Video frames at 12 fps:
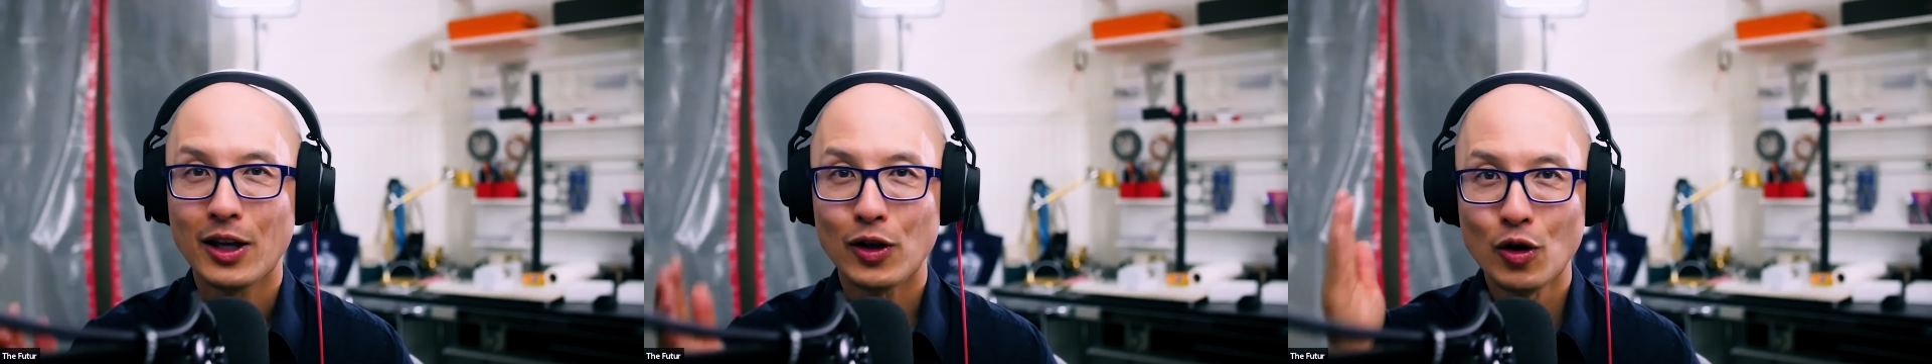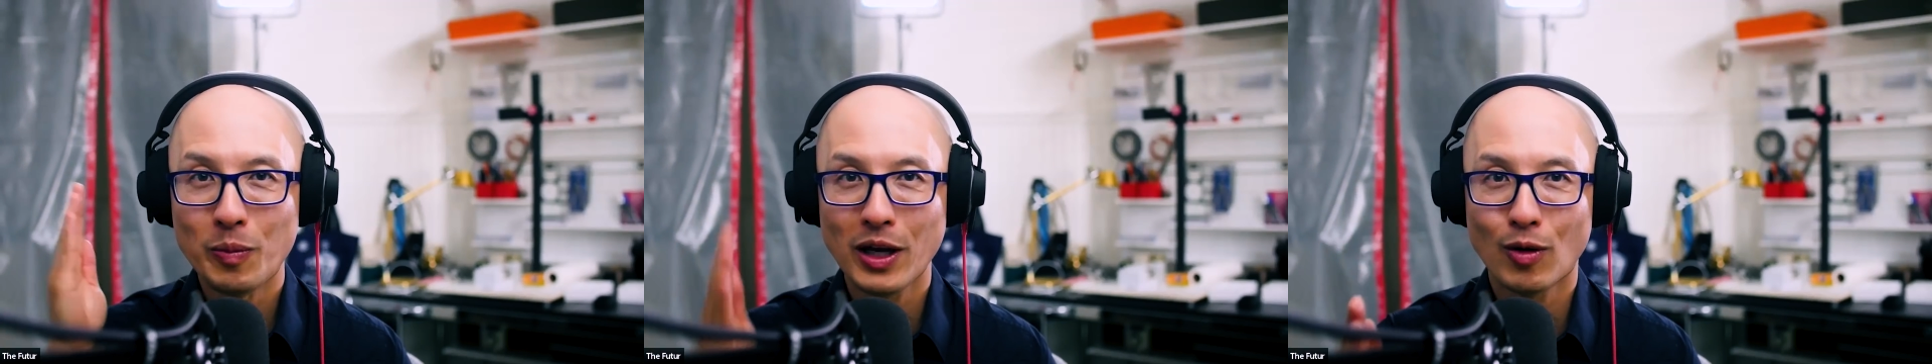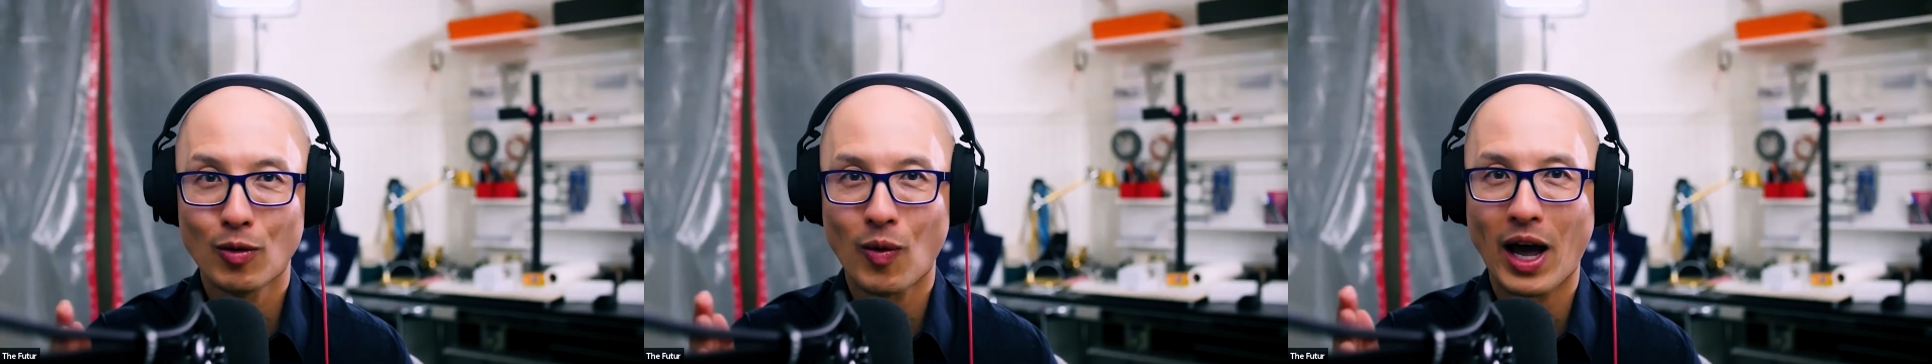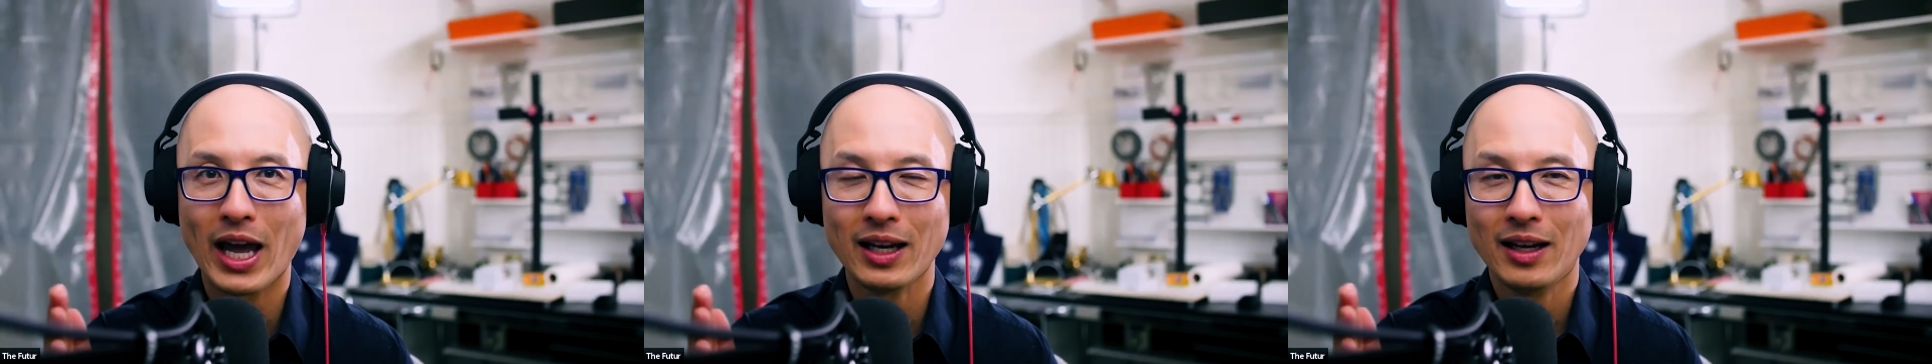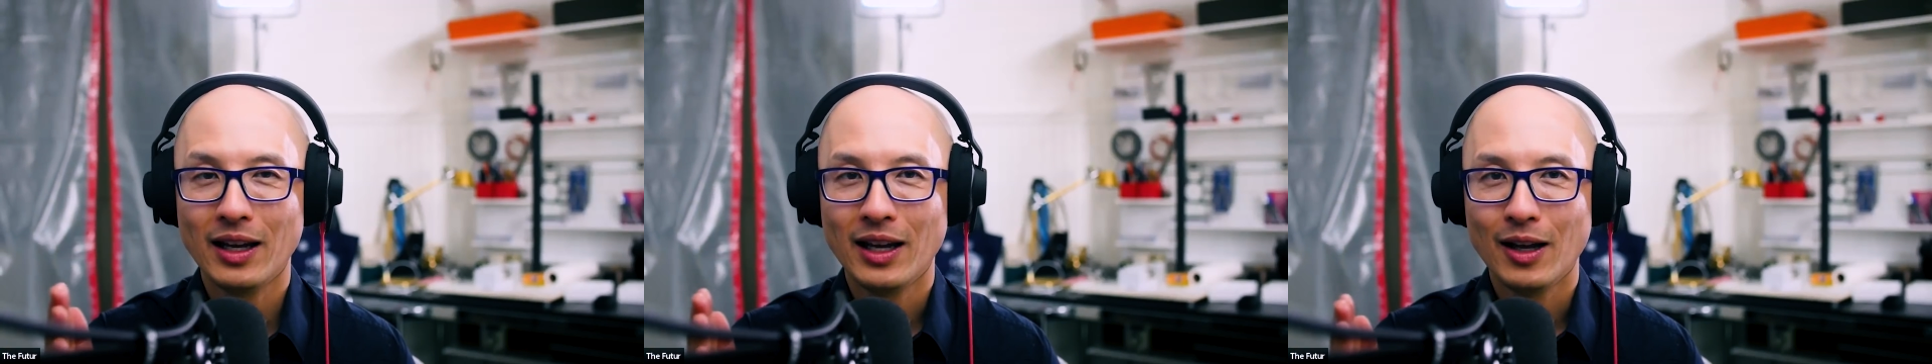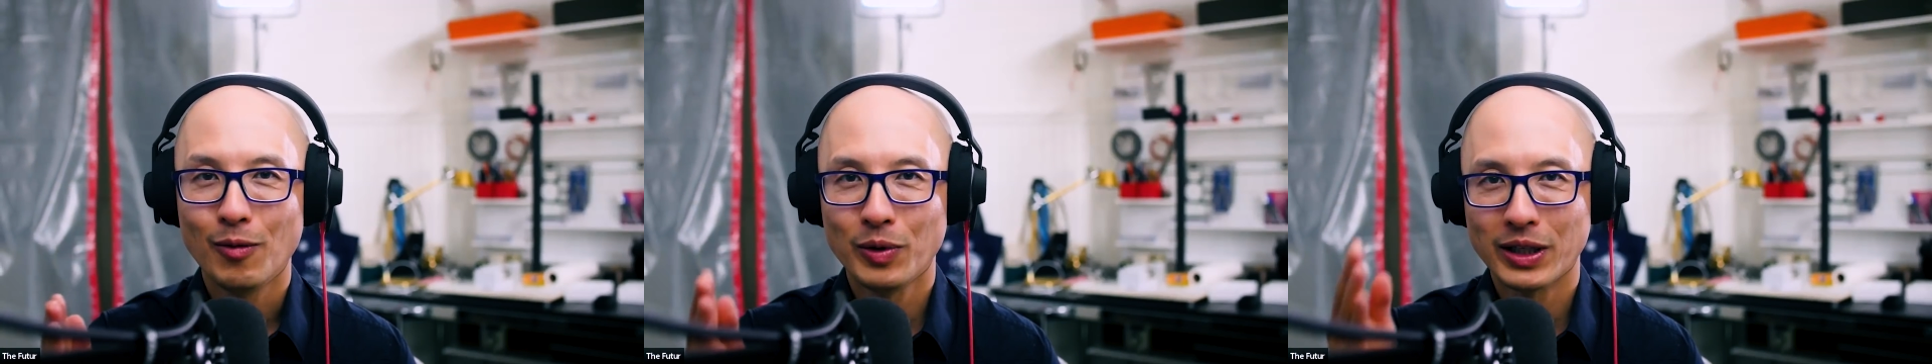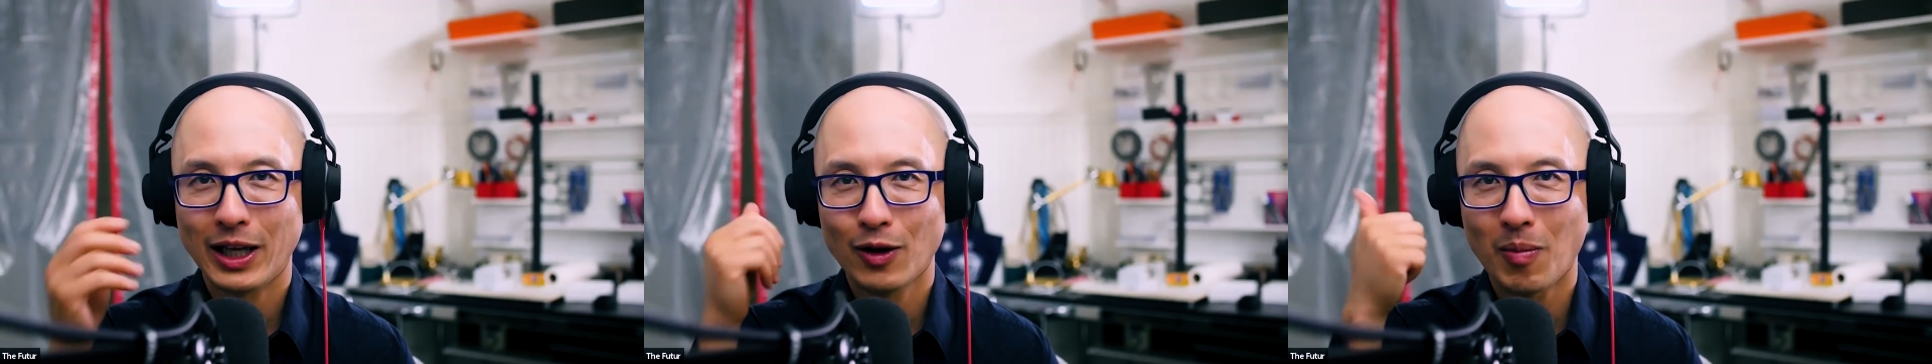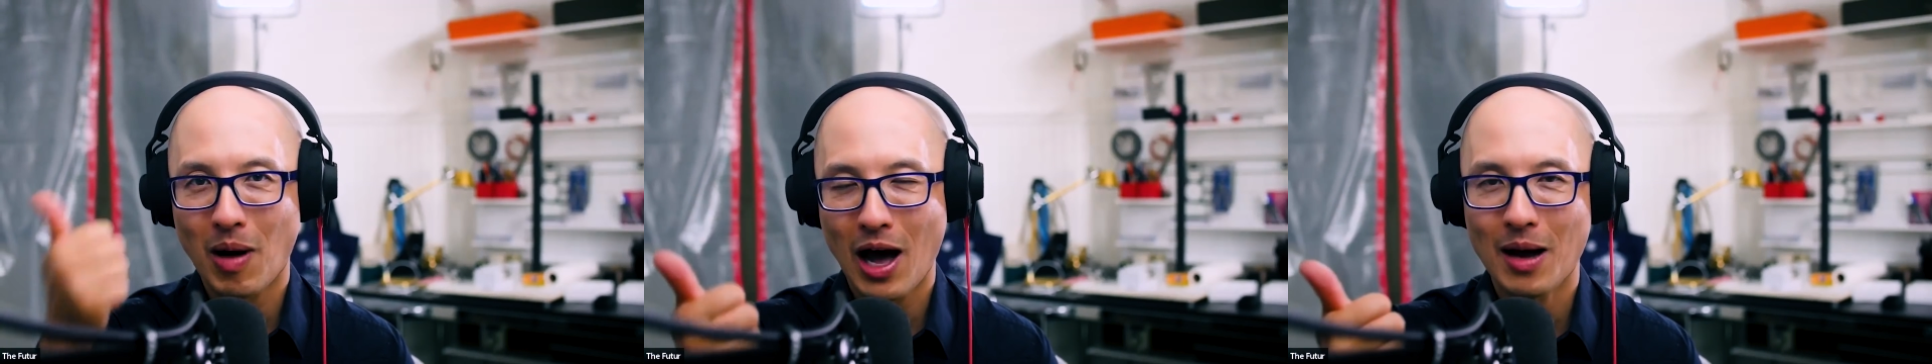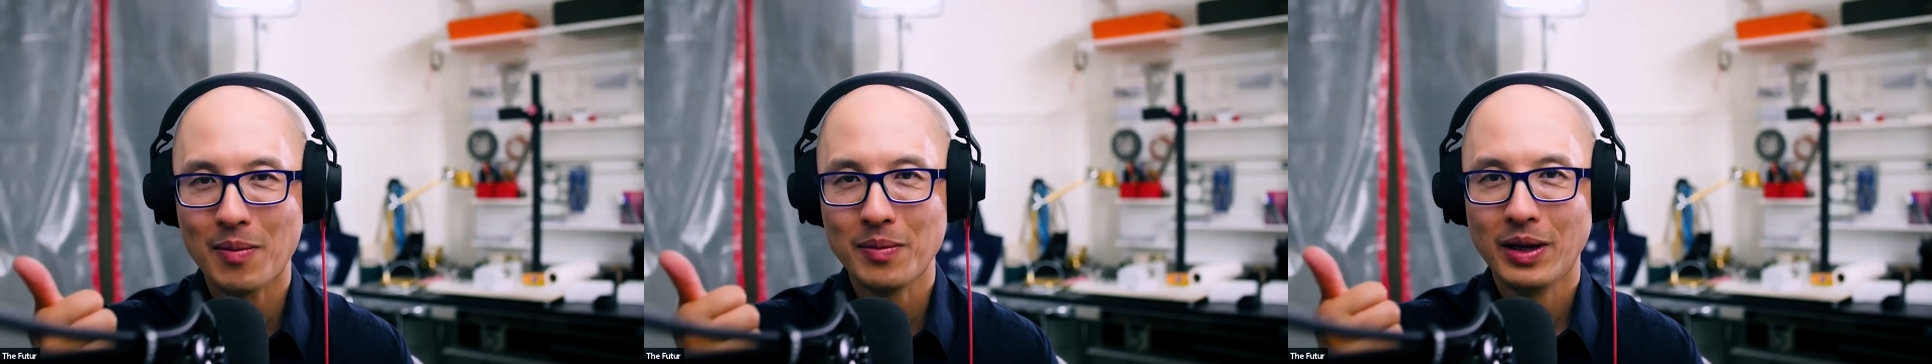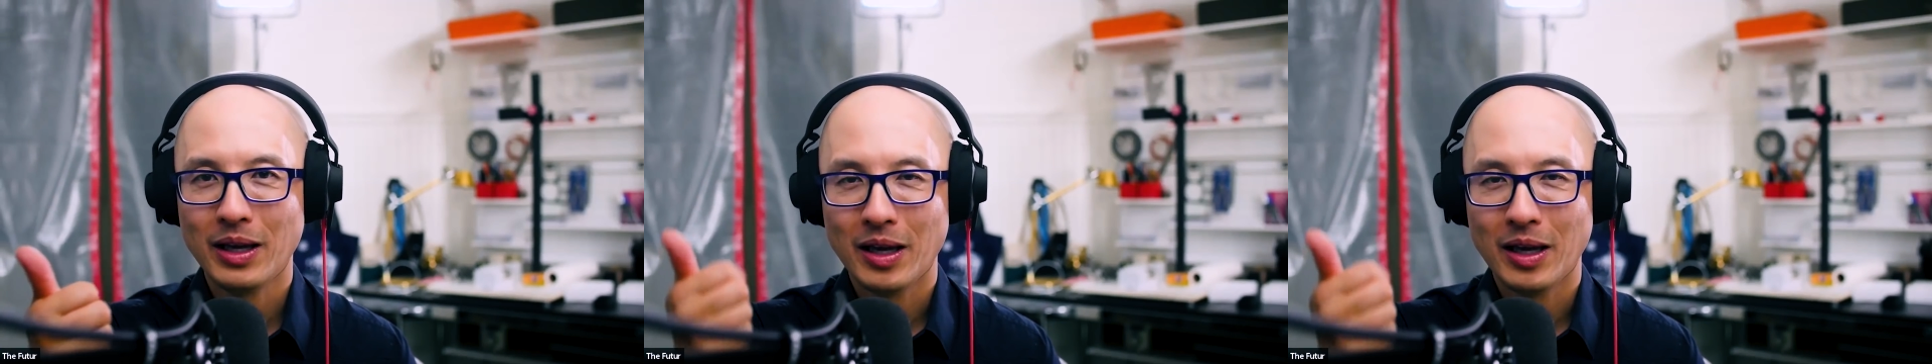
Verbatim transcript: you being right would kill Mom,